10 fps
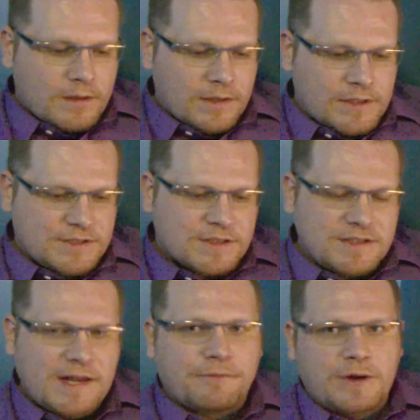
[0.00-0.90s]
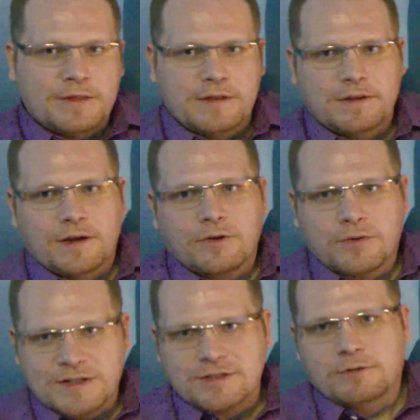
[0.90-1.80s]
This is different than the
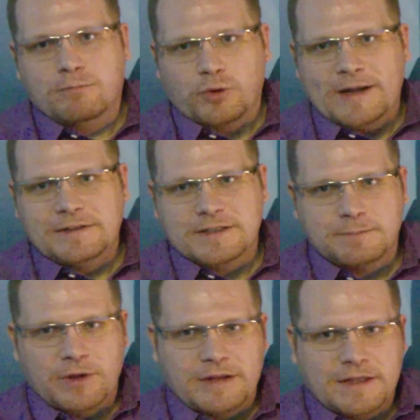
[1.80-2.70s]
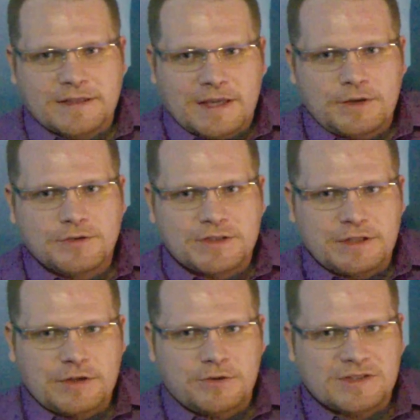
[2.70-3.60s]
Crystal Bright display that they used to
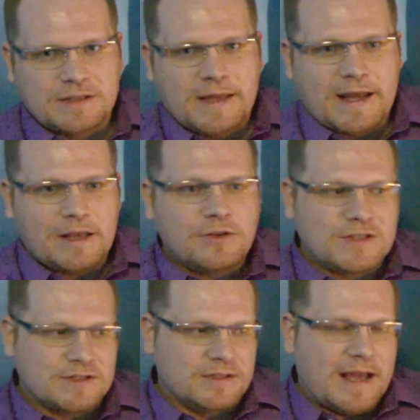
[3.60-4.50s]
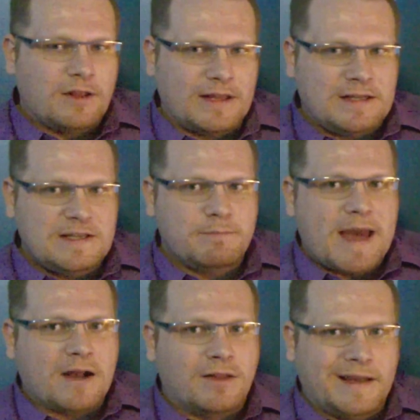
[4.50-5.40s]
use, in that it uses an LED
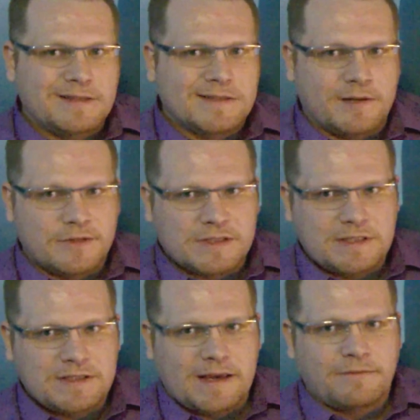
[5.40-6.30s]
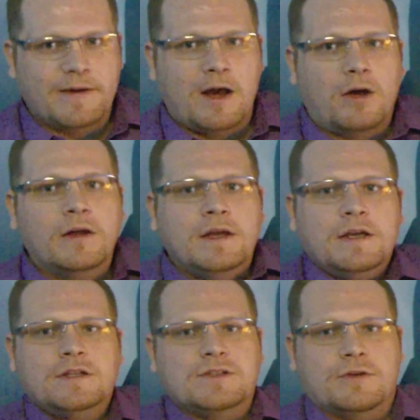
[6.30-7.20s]
backlight instead of a CCFL.
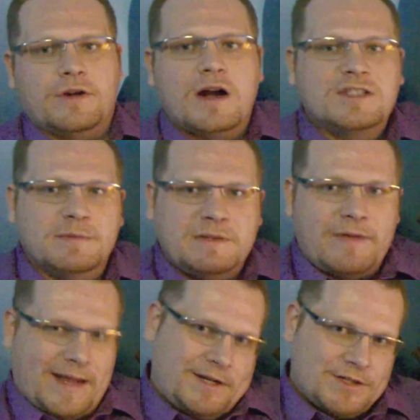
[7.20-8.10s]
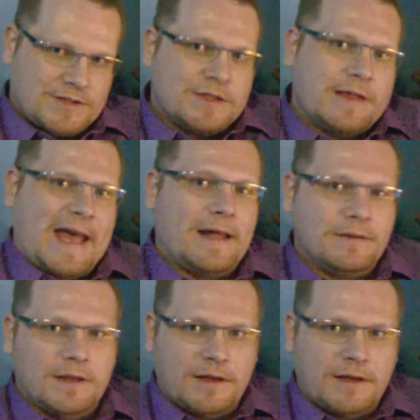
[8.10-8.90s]
So there are some advantages to that.